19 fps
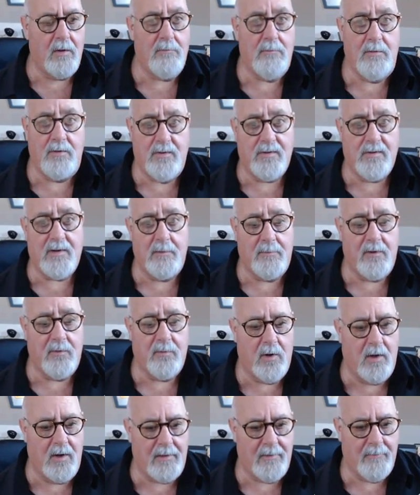which is a little bit of
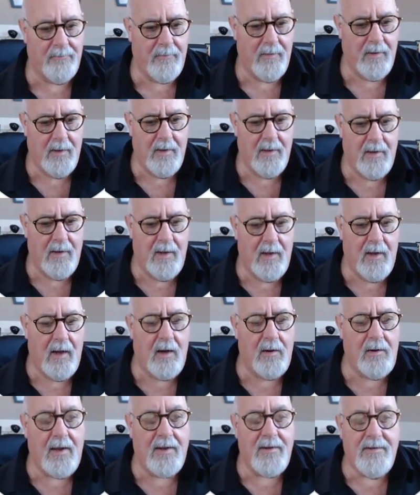work.
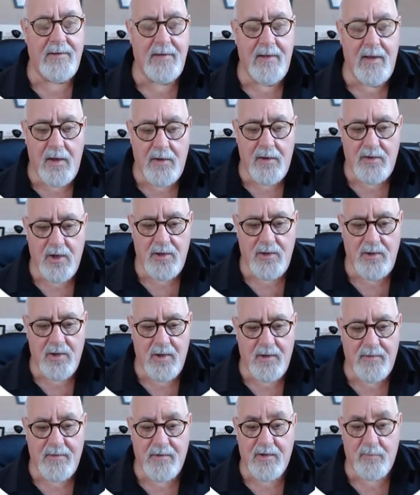Okay, search
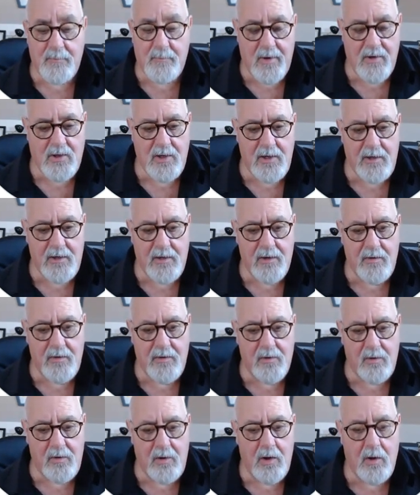engines, especially
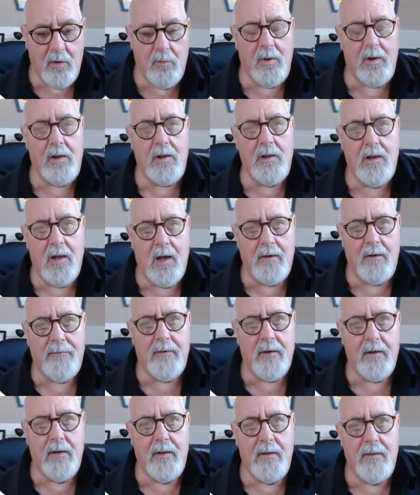Google, will love
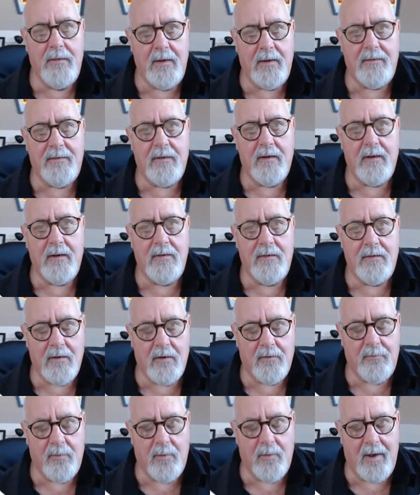this
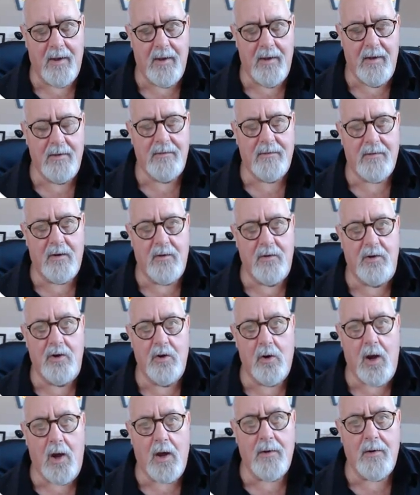software. So
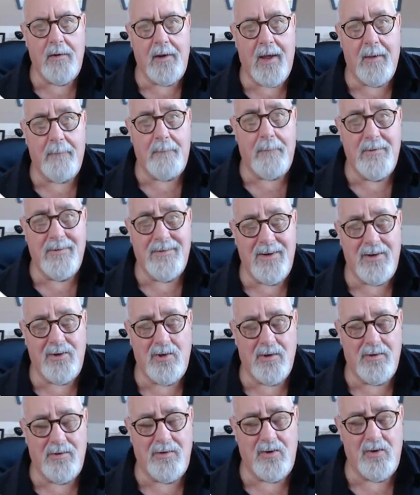you're going to get
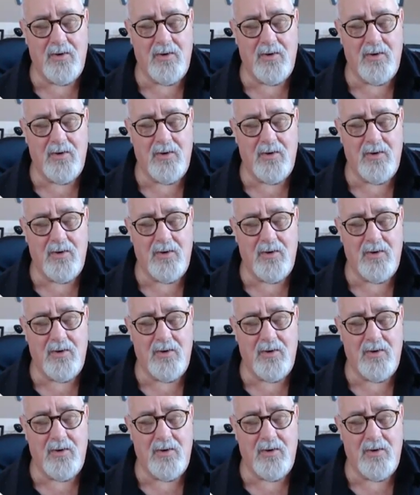positions,